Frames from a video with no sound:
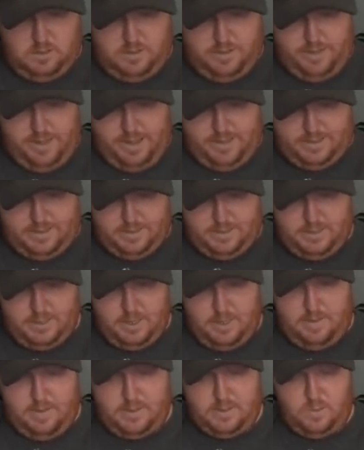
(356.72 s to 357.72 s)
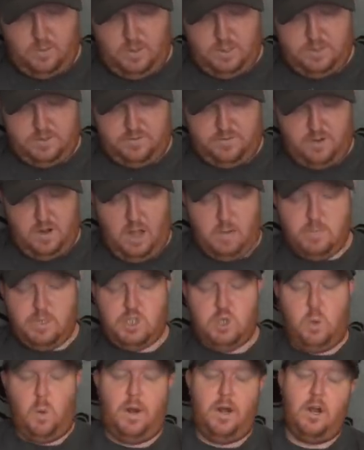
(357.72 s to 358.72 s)
Let's see. This one's from
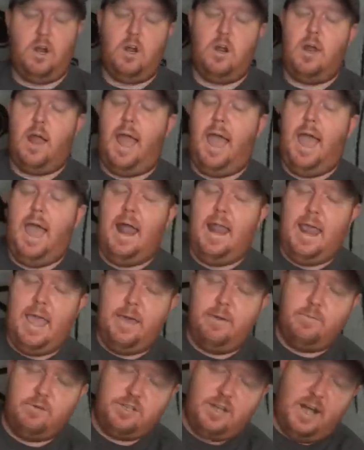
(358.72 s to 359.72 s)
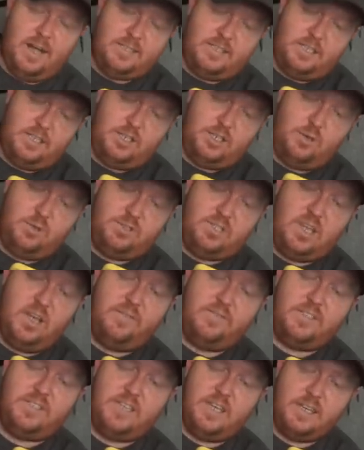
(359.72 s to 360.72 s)
Twitter at
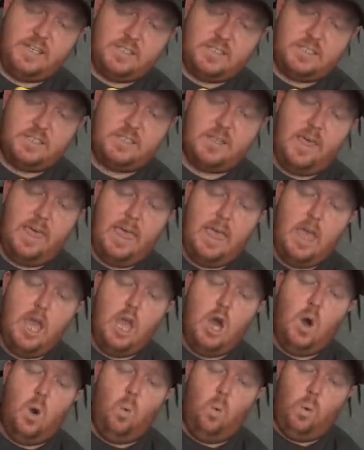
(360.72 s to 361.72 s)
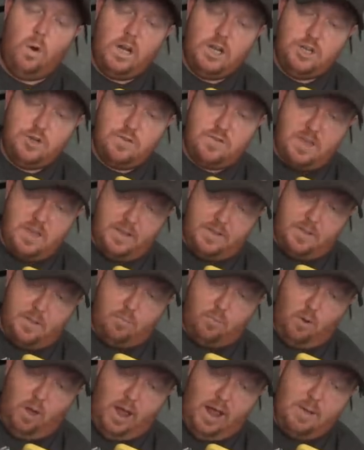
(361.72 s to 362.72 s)
mjohnson276. What did you think of the
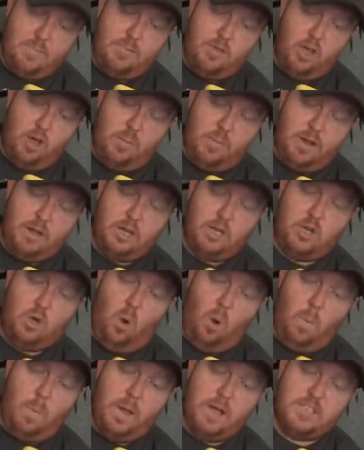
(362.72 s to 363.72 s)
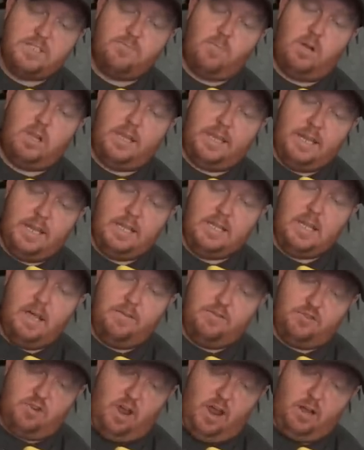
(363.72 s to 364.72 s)
Brian Pillman Goldust Marlena
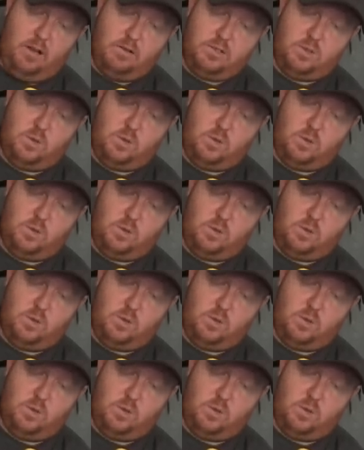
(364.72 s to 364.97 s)
love triangle